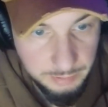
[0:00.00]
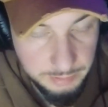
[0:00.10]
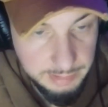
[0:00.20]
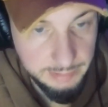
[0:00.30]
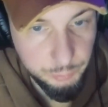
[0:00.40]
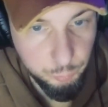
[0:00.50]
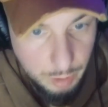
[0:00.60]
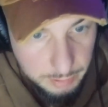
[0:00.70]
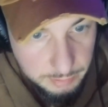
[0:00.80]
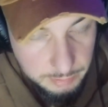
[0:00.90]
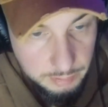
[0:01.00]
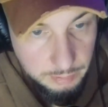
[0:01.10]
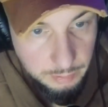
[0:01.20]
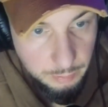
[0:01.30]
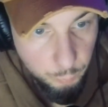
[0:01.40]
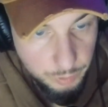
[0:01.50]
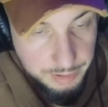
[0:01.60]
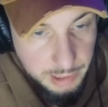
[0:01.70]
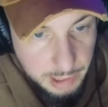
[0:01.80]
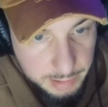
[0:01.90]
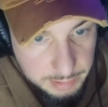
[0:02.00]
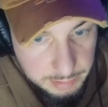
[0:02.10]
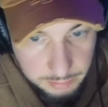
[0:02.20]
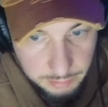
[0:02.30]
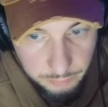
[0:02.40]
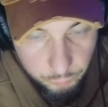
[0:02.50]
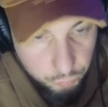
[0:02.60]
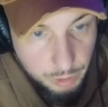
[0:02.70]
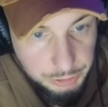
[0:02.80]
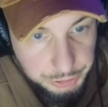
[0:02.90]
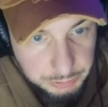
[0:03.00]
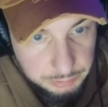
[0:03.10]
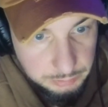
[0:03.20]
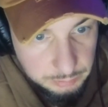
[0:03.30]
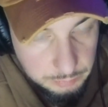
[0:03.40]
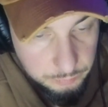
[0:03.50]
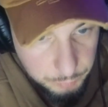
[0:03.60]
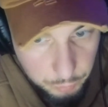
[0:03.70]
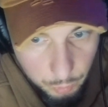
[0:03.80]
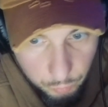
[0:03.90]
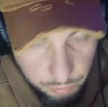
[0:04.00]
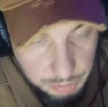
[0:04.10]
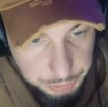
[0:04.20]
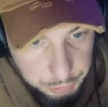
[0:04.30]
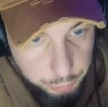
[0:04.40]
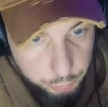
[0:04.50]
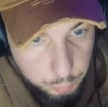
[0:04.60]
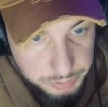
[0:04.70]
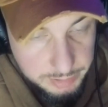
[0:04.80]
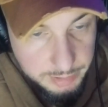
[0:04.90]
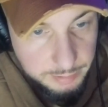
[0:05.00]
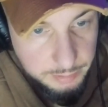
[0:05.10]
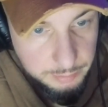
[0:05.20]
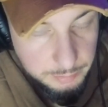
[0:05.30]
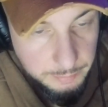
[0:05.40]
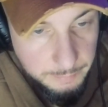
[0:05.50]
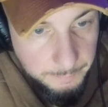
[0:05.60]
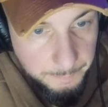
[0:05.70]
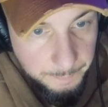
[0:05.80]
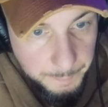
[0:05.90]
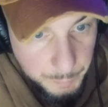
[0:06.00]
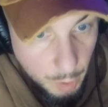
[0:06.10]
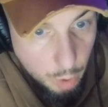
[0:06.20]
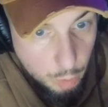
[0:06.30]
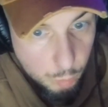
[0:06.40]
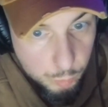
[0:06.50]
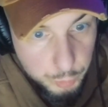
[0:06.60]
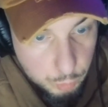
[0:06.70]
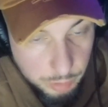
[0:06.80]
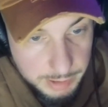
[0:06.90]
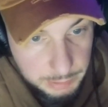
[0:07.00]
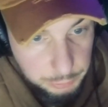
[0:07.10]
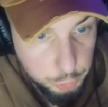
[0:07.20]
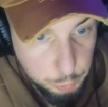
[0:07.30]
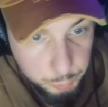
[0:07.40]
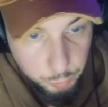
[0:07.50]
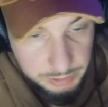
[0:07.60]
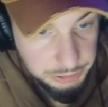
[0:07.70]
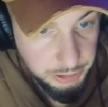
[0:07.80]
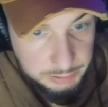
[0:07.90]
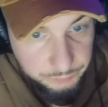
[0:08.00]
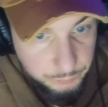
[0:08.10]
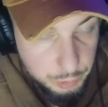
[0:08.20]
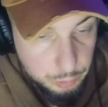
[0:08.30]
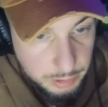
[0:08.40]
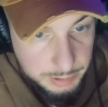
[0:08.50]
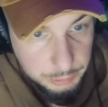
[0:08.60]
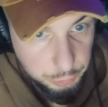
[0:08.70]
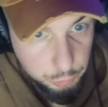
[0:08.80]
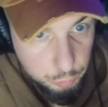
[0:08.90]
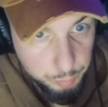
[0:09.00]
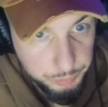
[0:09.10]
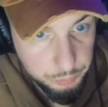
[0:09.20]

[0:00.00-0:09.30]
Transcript: Guess what? Were there any Russian troops there? No, Ukrainian troops were exchanged for Ukrainian troops.